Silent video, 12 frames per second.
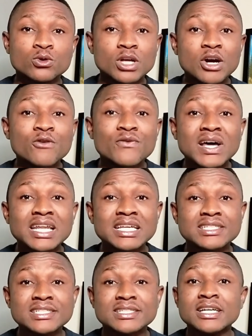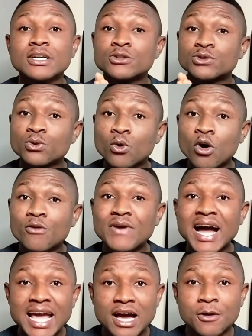orphanages to offer
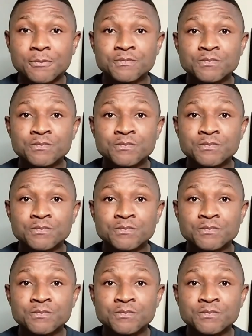help.